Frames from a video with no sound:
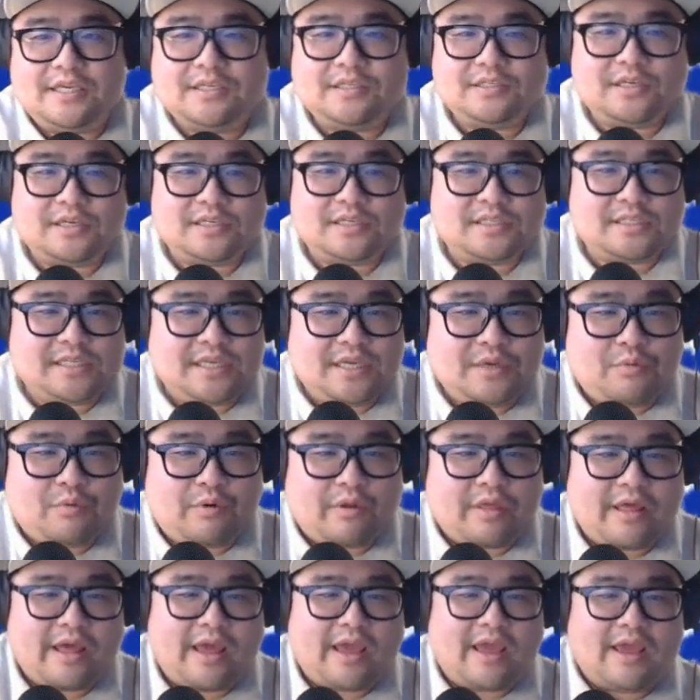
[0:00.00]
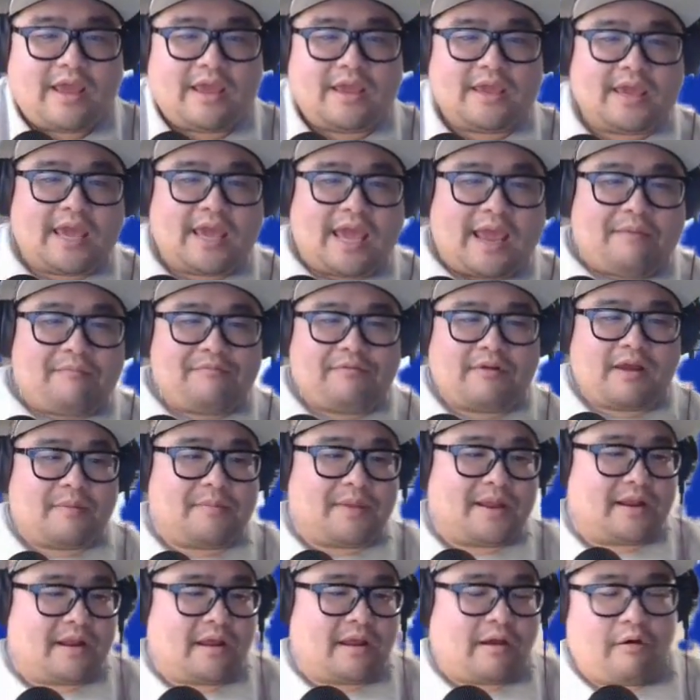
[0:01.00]
just see where they came
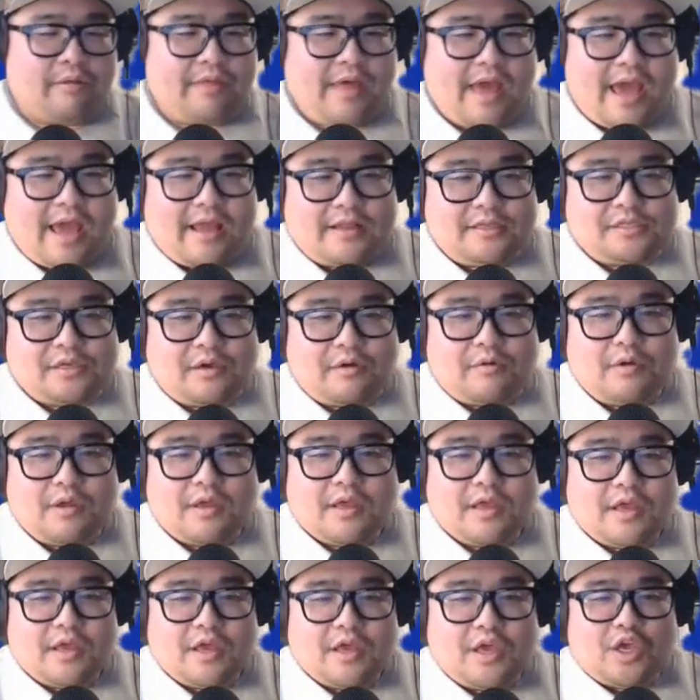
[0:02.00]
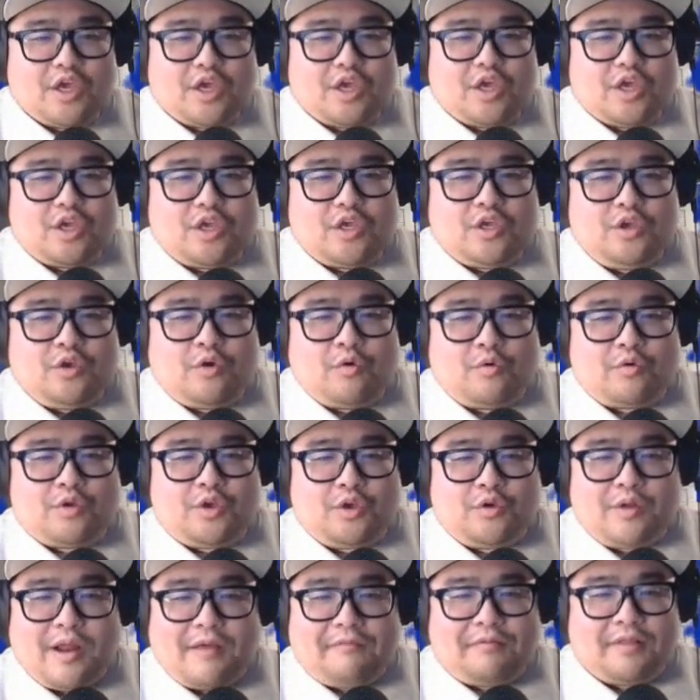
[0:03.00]
from and all that. So
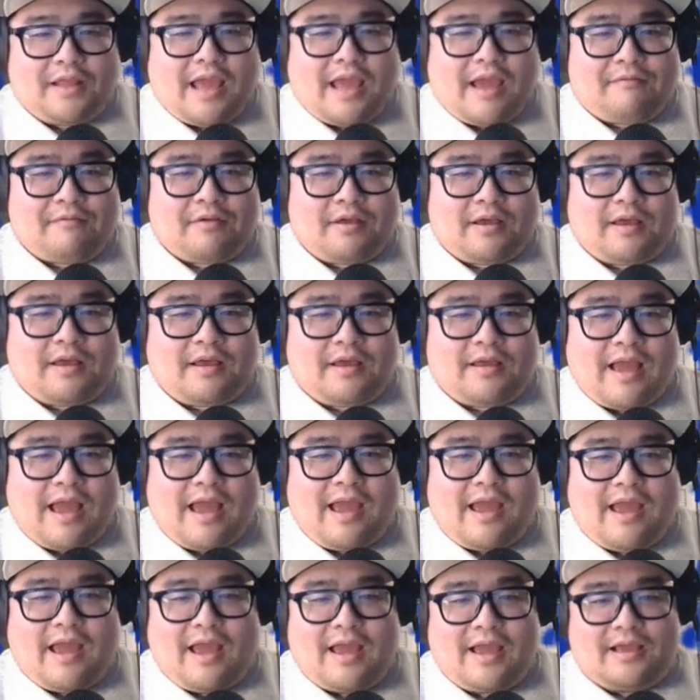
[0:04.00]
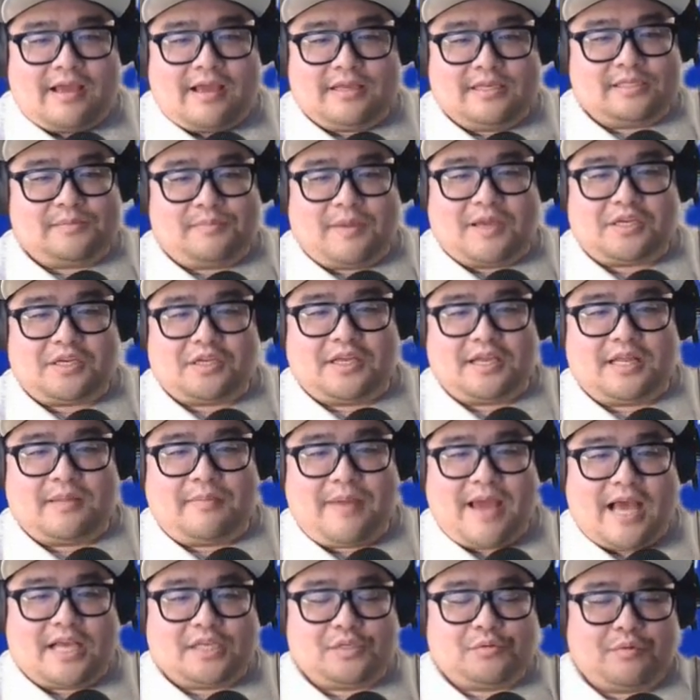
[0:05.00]
you definitely have especially in the
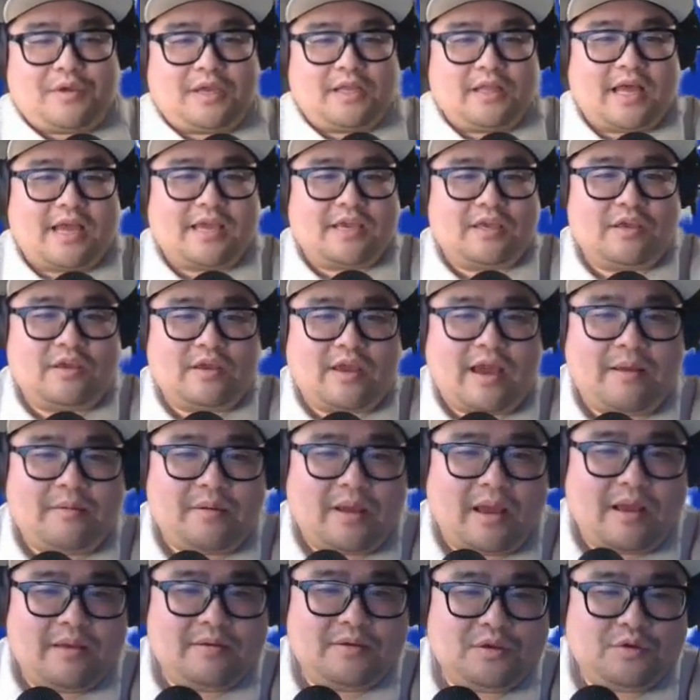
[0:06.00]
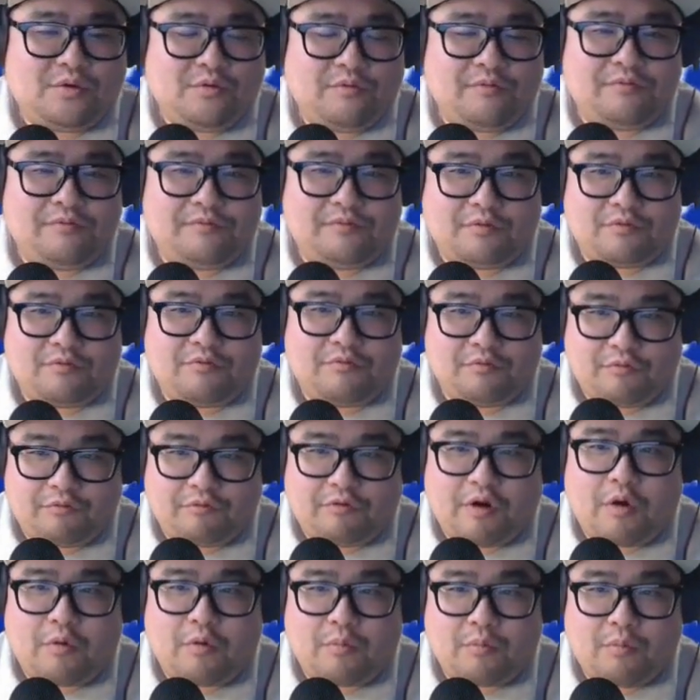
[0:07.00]
past week, like you've
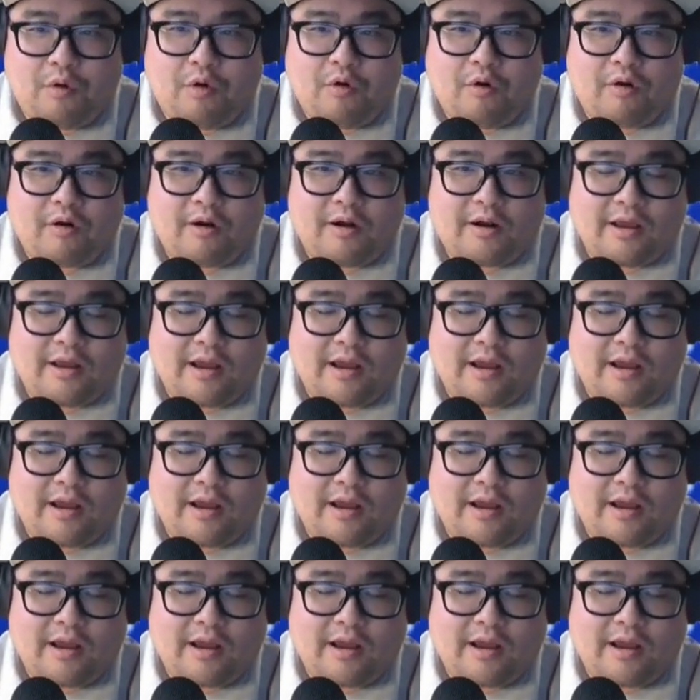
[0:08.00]
grown more